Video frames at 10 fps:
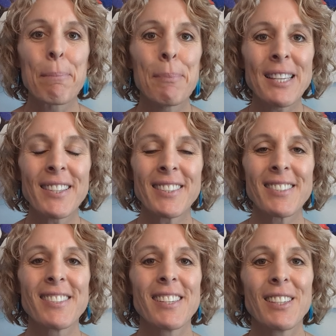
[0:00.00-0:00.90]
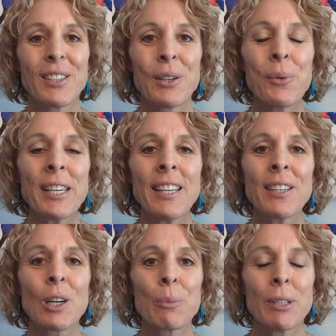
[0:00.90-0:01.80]
bees. We
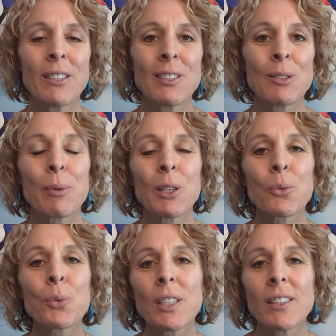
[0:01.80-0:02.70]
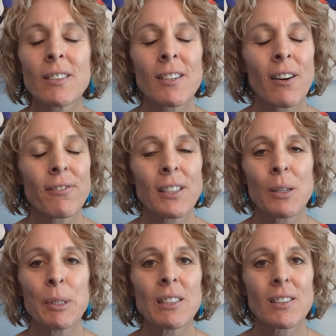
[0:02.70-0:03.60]
need our bees, but it really is not fun to
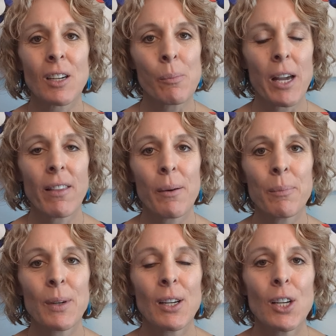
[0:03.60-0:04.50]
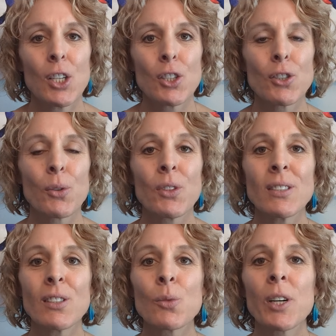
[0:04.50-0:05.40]
be stung by them. So
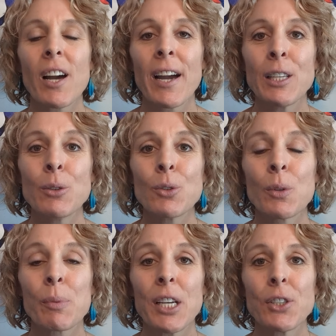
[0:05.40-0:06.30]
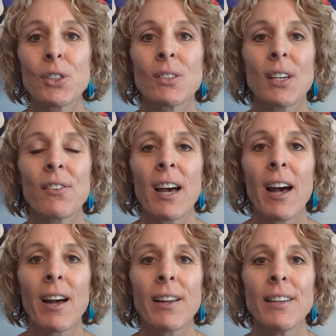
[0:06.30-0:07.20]
this is what I use when patients have
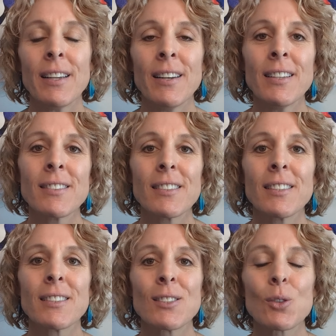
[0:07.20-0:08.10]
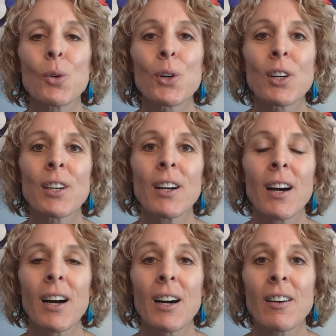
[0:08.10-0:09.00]
had an incidence or
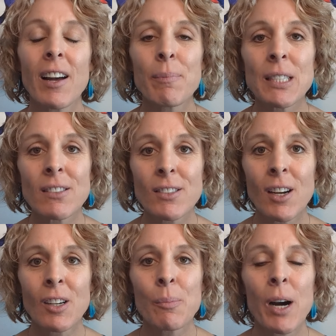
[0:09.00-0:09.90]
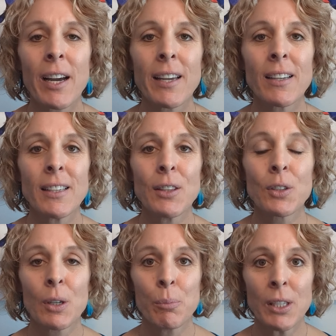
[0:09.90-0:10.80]
uh, have been stung by
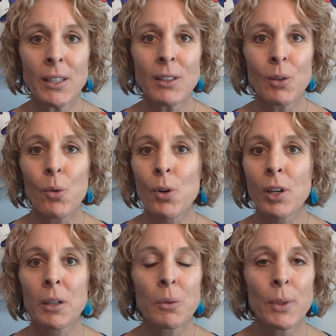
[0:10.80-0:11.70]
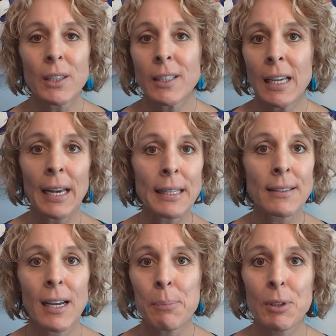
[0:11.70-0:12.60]
either a bee or really any
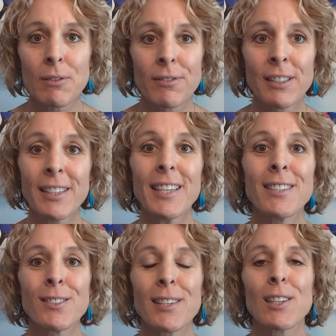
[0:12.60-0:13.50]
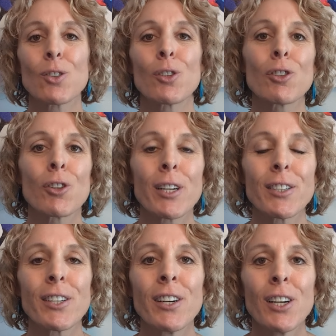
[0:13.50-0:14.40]
type of insect or
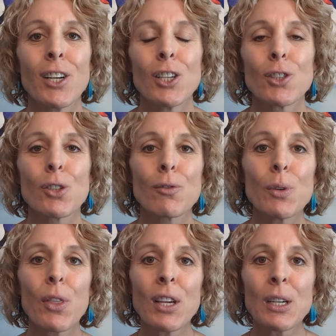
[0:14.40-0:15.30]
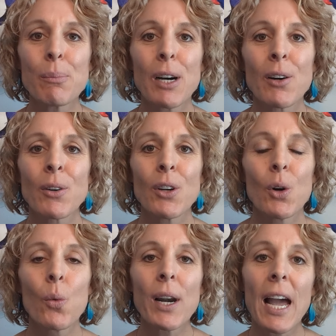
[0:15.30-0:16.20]
critter. So if you think about
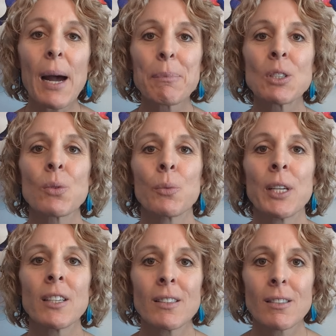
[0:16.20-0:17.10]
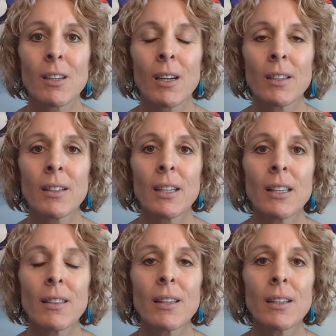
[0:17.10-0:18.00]
what happens when we get stung,
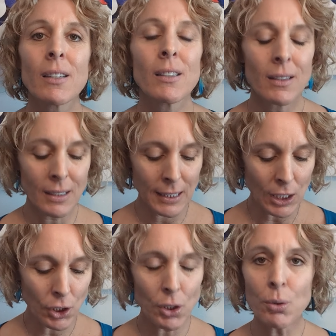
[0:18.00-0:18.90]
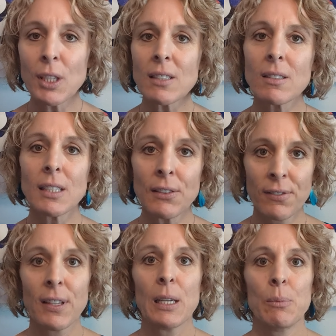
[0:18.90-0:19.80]
the, the tissue gets
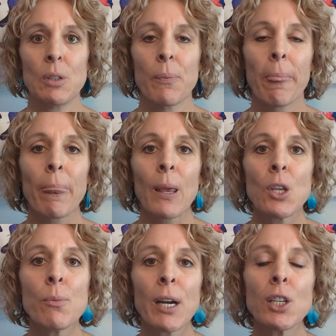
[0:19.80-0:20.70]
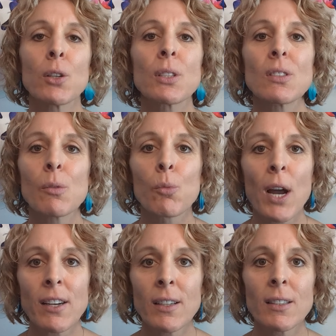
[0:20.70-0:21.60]
inflamed. You might notice some
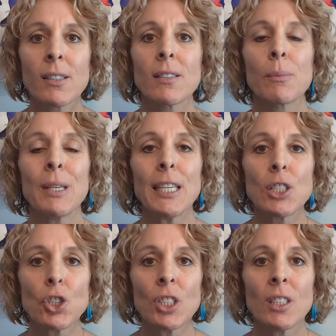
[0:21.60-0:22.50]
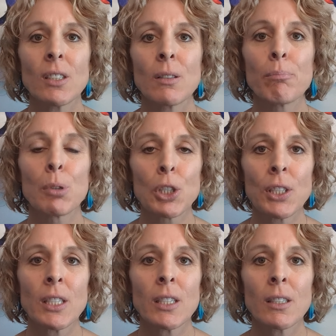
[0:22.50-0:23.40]
redness, some itching,
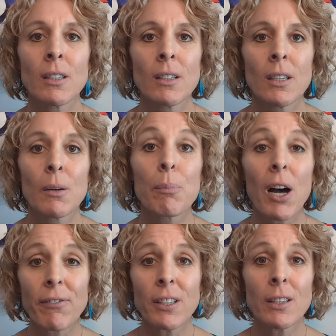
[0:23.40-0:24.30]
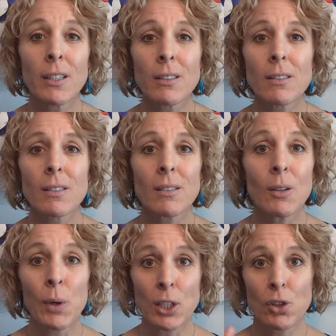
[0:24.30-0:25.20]
burning, puffiness.
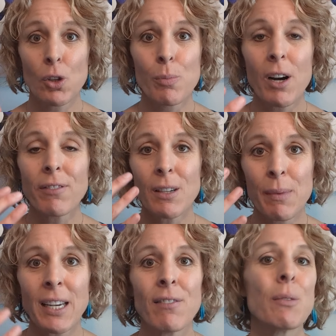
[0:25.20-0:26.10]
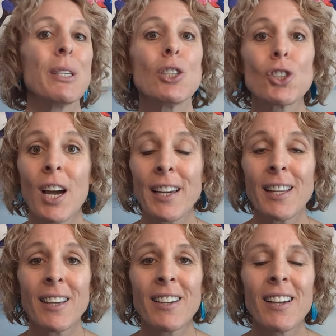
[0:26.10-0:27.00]
When it's so puffy, it might even be
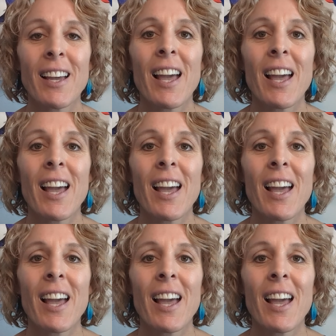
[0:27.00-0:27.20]
shiny.